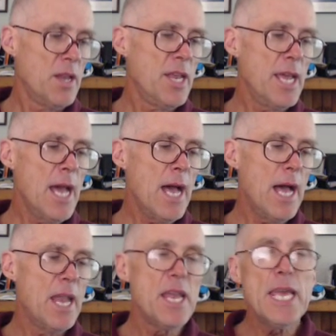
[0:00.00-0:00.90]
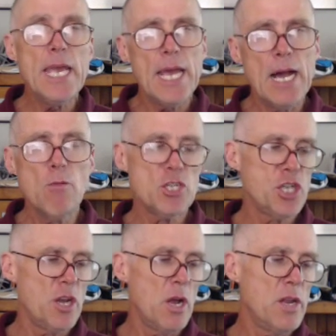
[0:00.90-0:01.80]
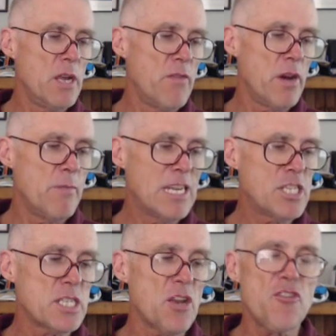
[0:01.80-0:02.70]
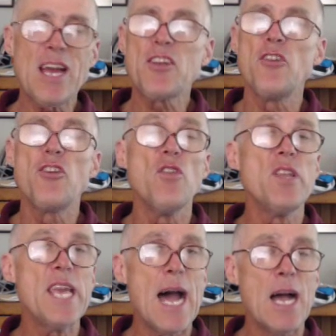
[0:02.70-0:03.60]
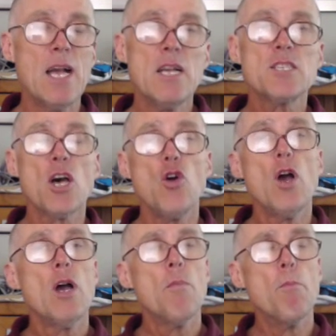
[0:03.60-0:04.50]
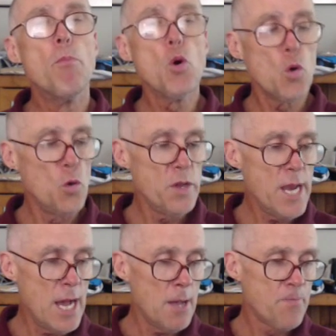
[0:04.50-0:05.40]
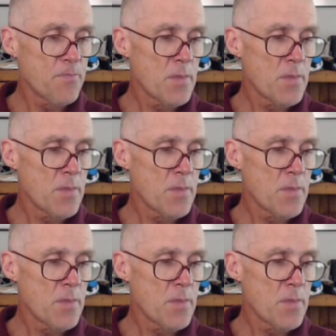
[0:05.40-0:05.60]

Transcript: Dia and ia, which you don't hear very much, is contracted to nya. So bukunya.